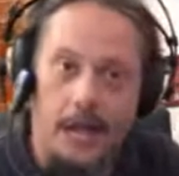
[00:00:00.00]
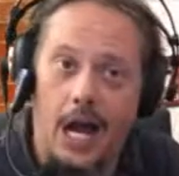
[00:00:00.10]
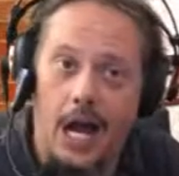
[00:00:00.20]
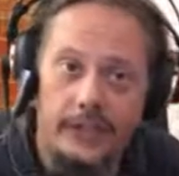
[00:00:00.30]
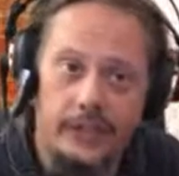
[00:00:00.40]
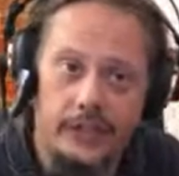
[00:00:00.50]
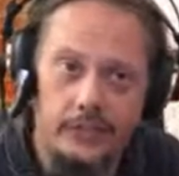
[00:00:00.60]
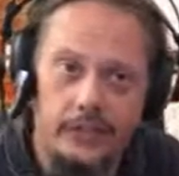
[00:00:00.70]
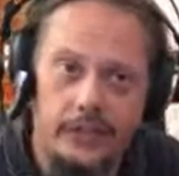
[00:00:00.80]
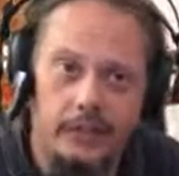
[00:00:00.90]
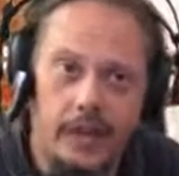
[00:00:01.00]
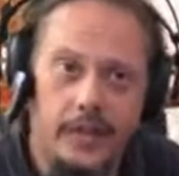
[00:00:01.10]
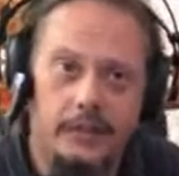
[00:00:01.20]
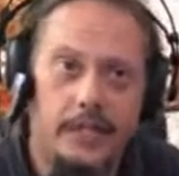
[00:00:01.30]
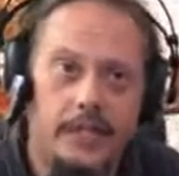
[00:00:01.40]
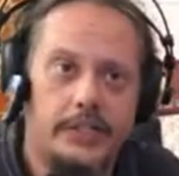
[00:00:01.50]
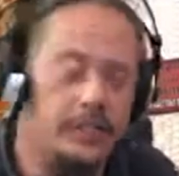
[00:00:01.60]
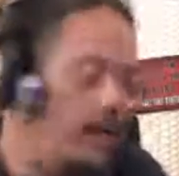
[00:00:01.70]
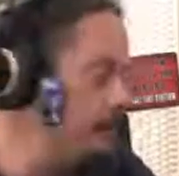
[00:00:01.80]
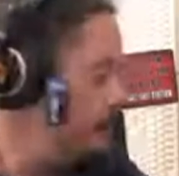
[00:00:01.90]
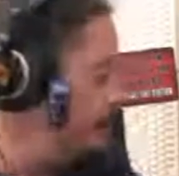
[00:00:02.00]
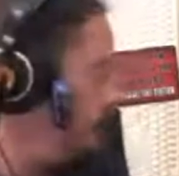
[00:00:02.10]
guide you into the right direction. I've been